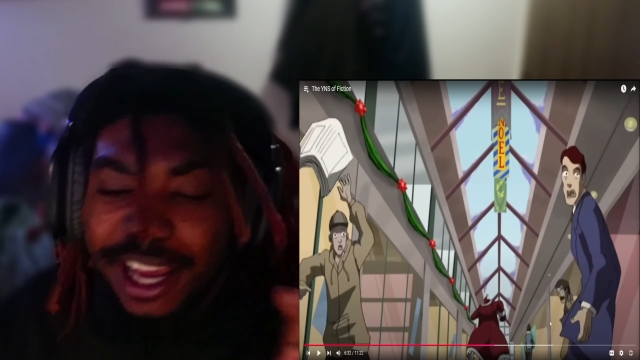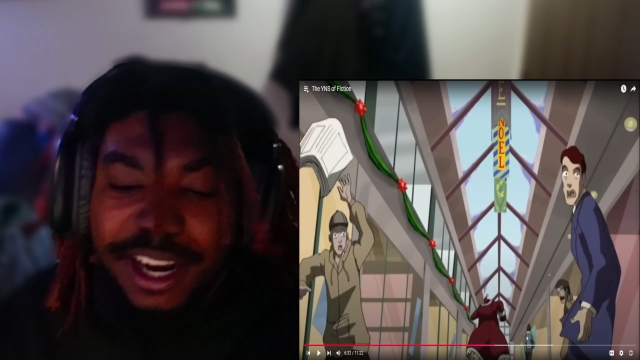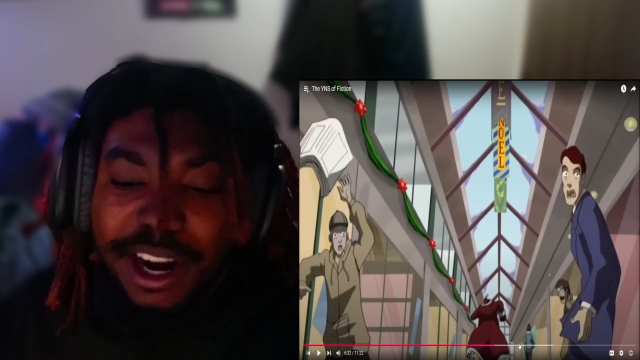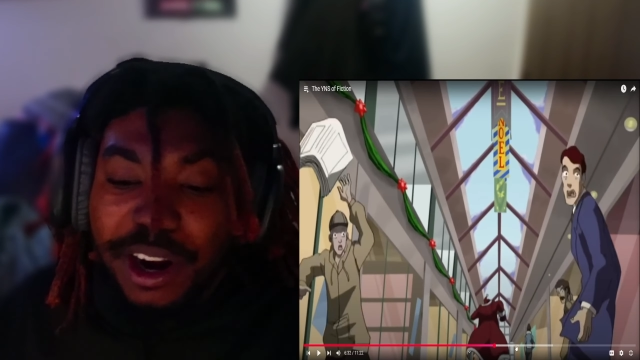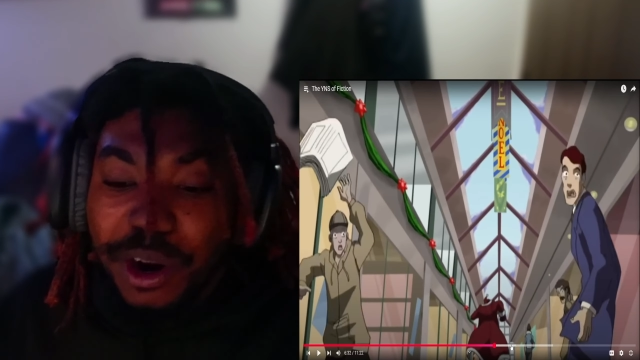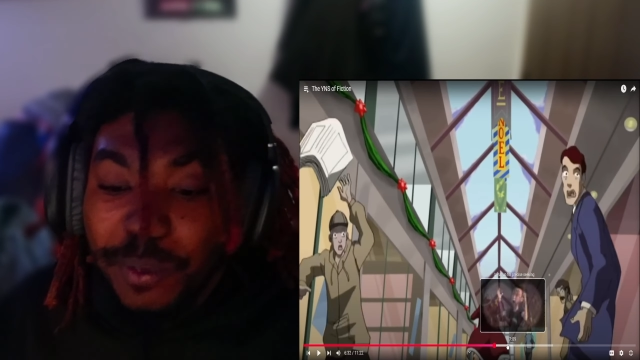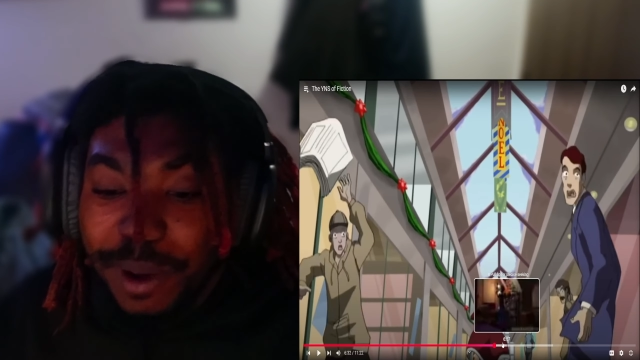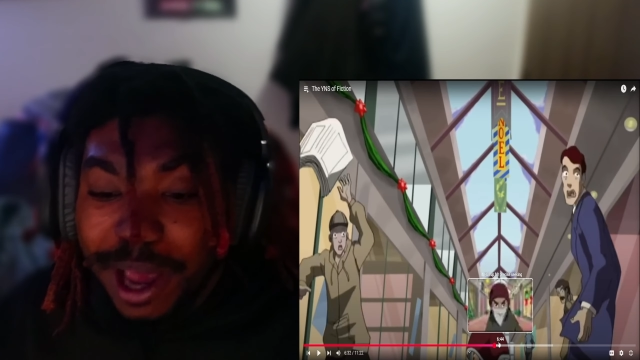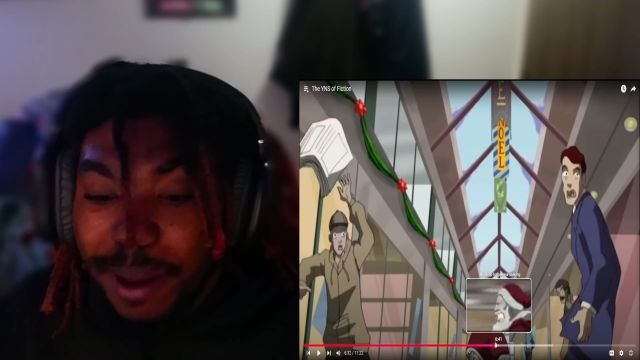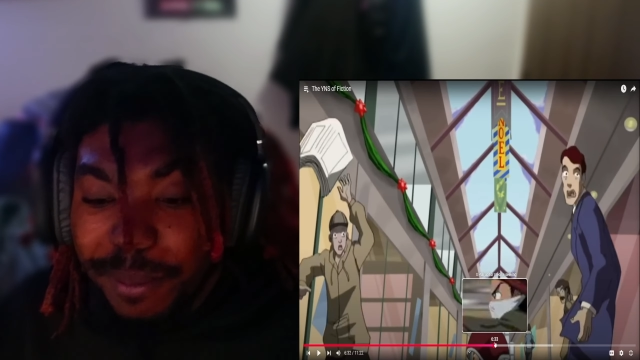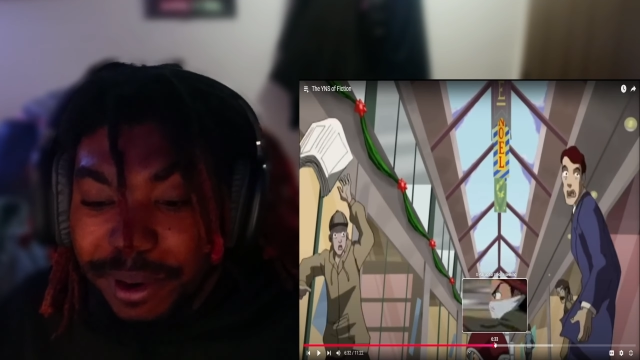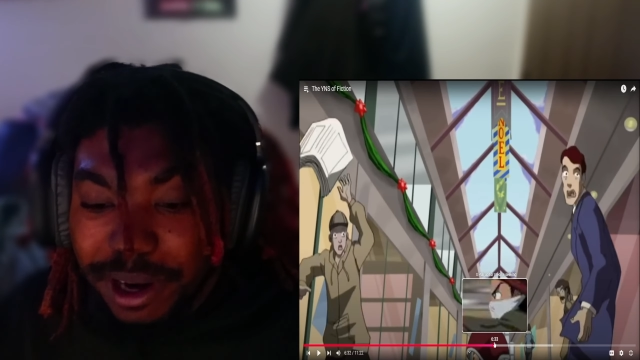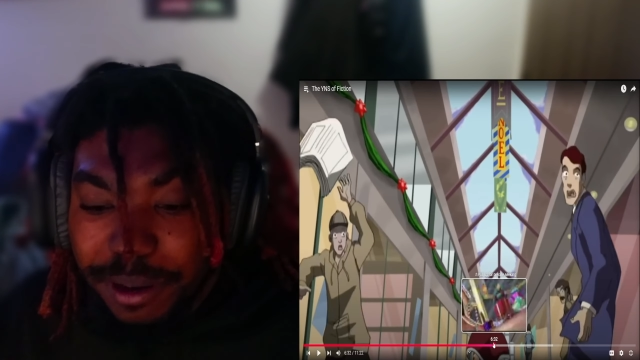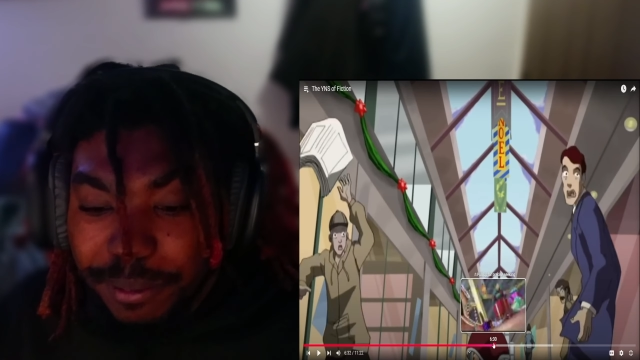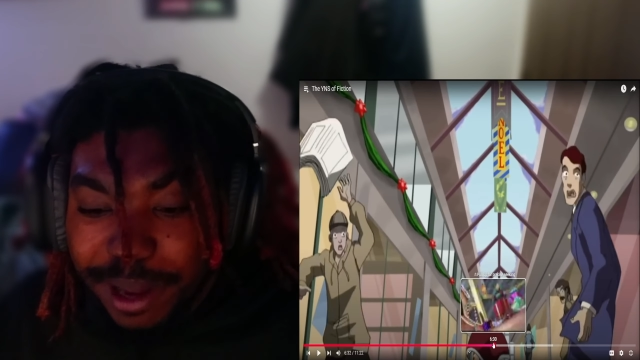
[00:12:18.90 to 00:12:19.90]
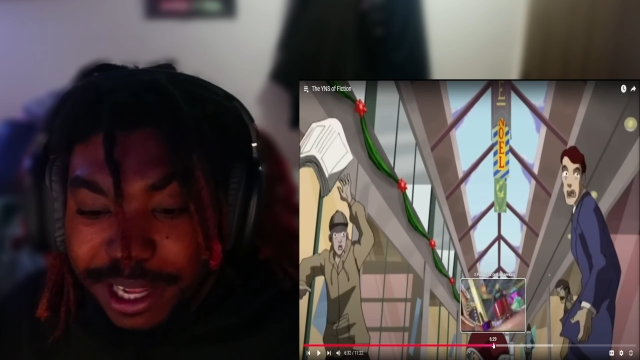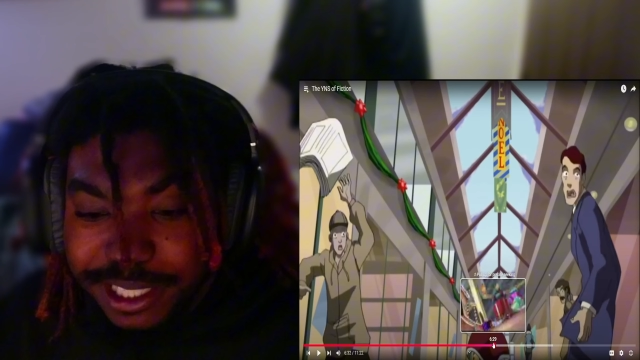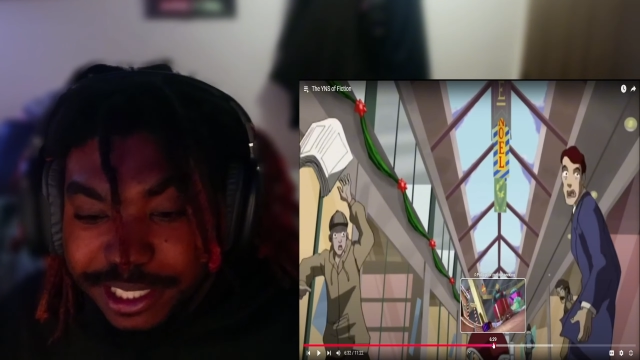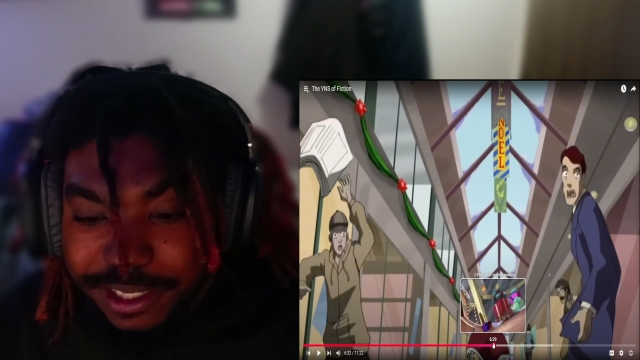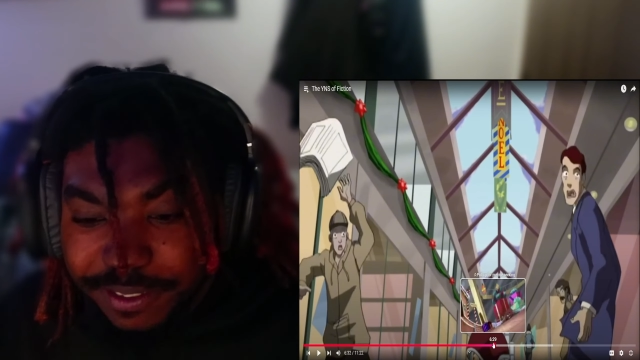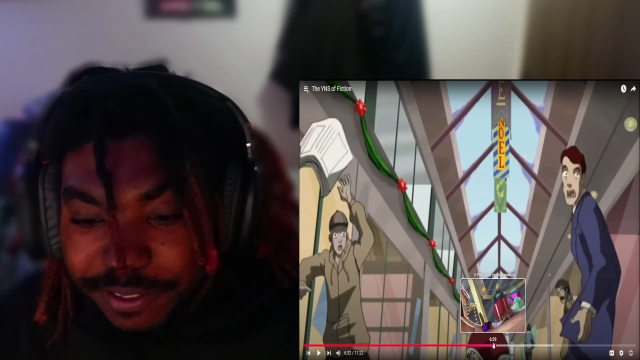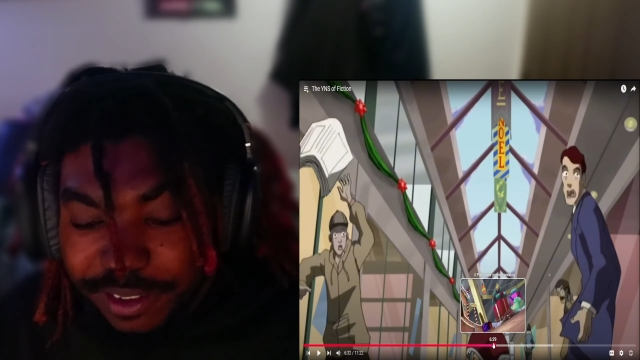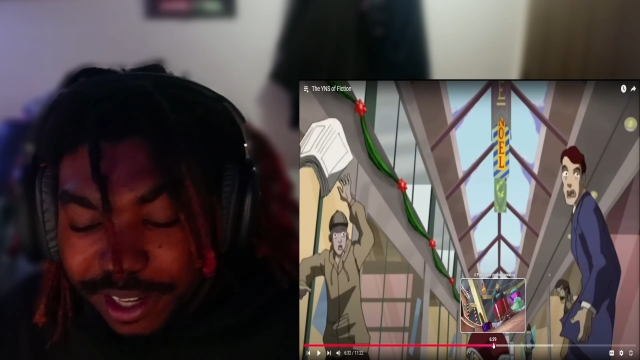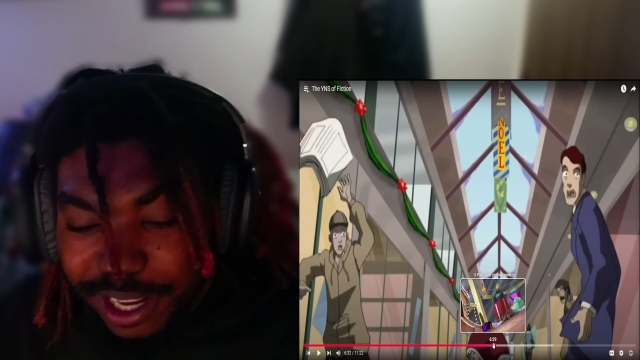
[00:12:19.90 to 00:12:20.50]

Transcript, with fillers: don't know what happened there myself. my stuff.